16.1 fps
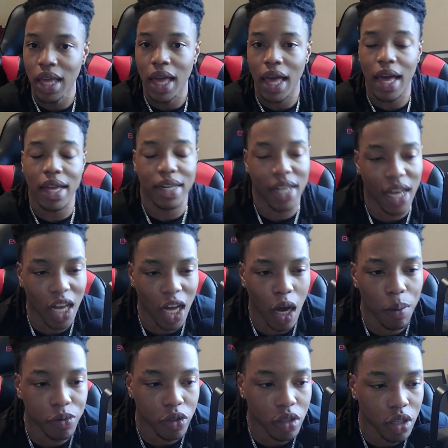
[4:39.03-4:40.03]
and that
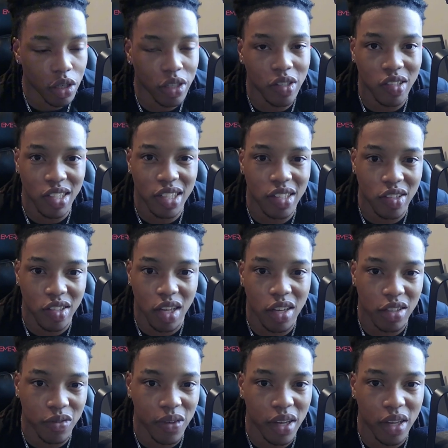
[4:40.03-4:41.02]
helps you learn 10
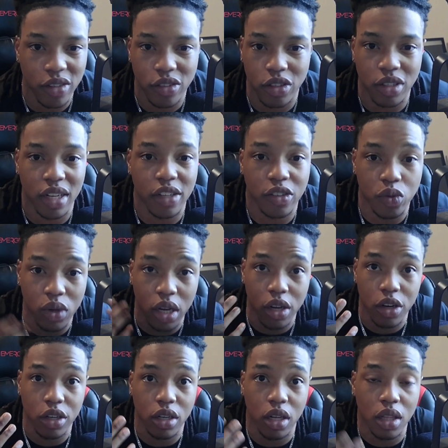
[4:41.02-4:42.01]
times faster that's what i
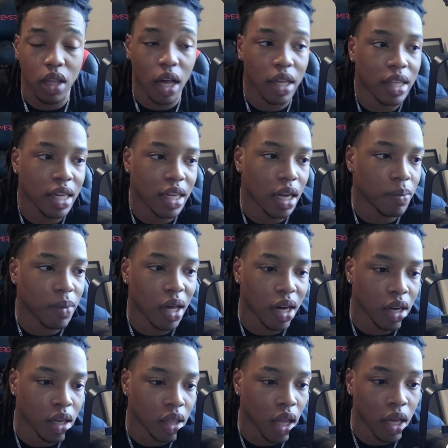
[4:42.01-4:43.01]
heard online and i'm
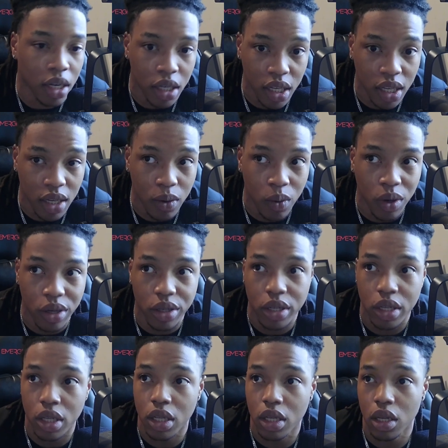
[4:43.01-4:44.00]
not gonna lie it did work
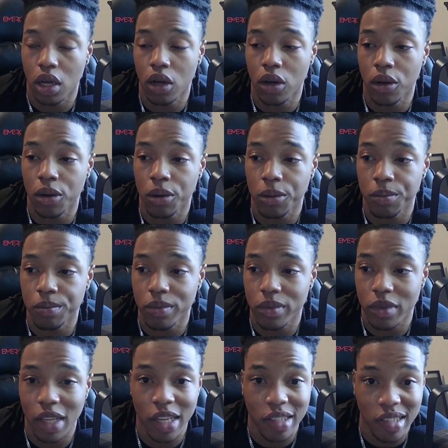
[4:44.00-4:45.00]
um,
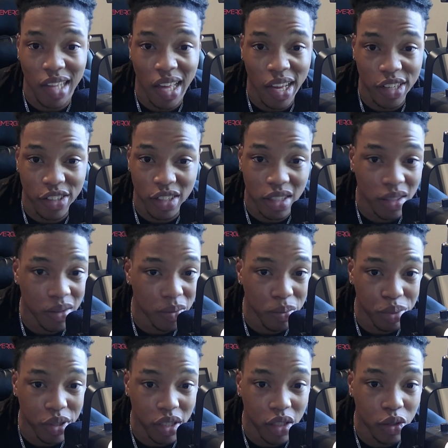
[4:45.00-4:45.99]
it's actually
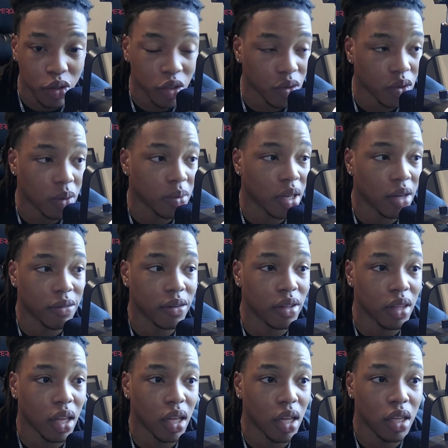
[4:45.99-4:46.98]
pretty useful i'm not
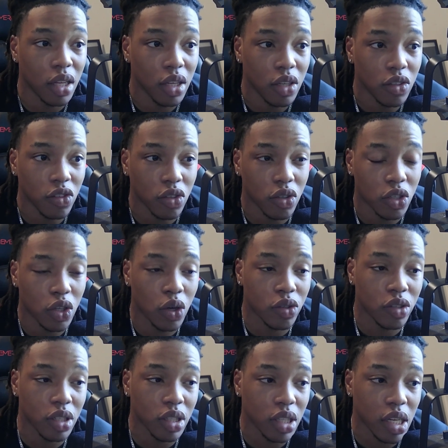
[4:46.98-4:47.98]
gonna lie so
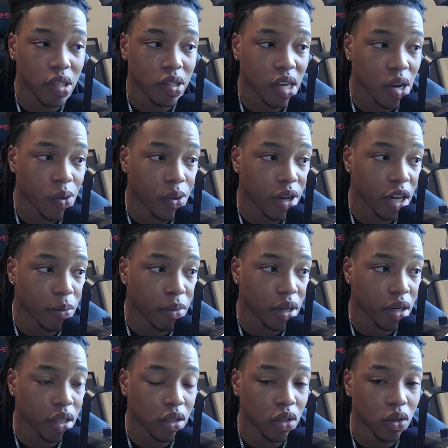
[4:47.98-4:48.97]
those are the things that i
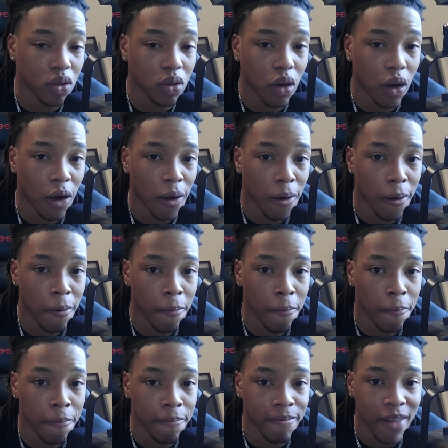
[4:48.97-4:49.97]
recommend to do
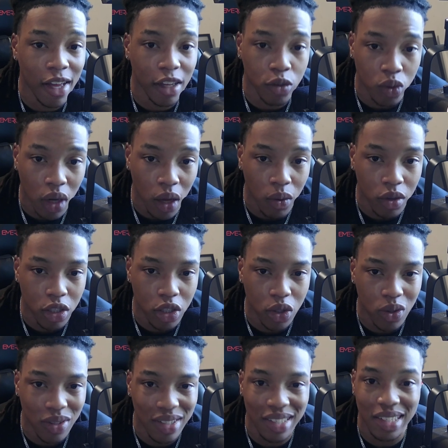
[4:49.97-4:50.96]
um, that's what i would
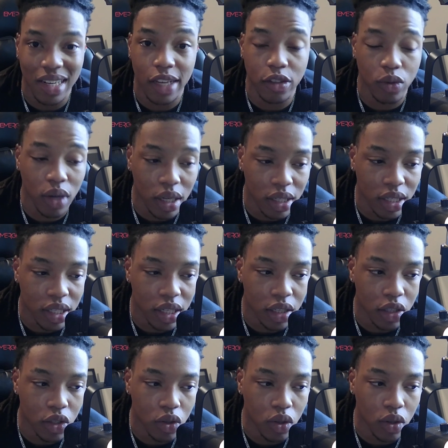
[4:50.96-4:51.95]
do that's what i
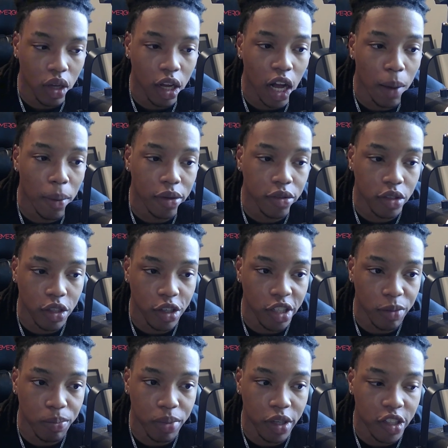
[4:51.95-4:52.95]
did do i got my
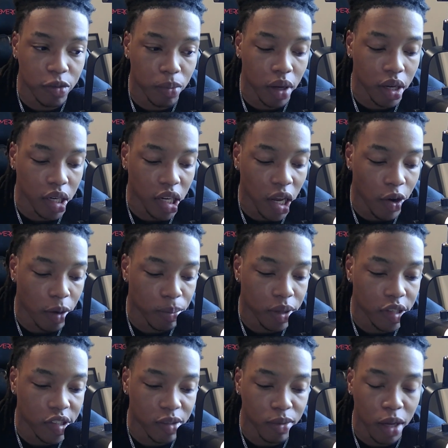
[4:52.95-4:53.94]
security plus my network
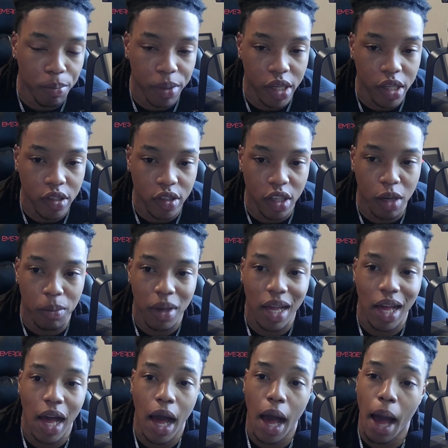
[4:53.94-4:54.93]
plus and my PCEP
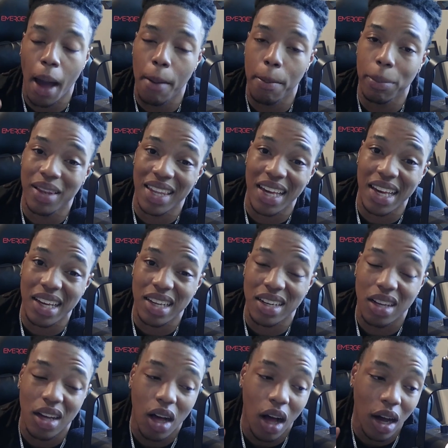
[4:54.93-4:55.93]
i
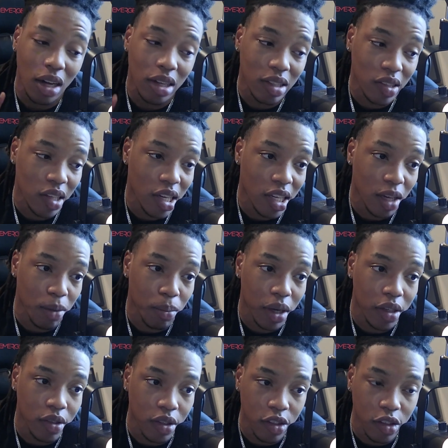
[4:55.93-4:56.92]
plan on taking
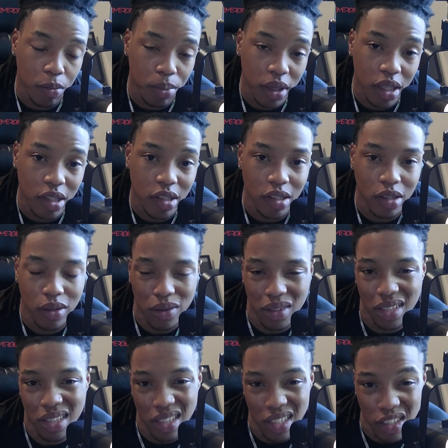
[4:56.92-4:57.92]
my CySA plus
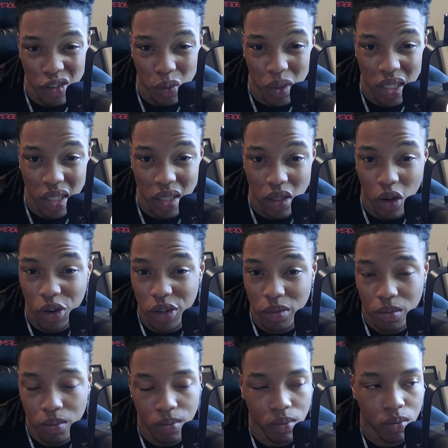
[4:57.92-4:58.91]
this week or
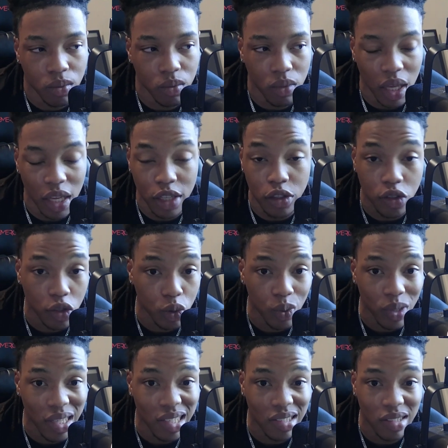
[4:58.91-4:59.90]
in two
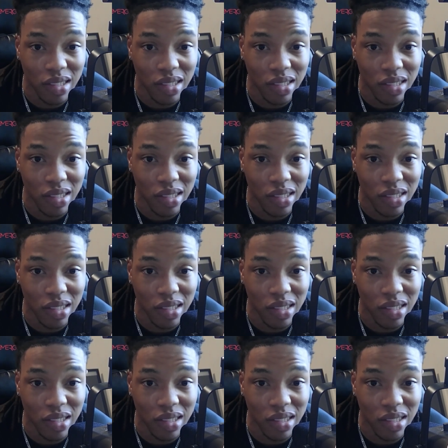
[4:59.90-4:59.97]
weeks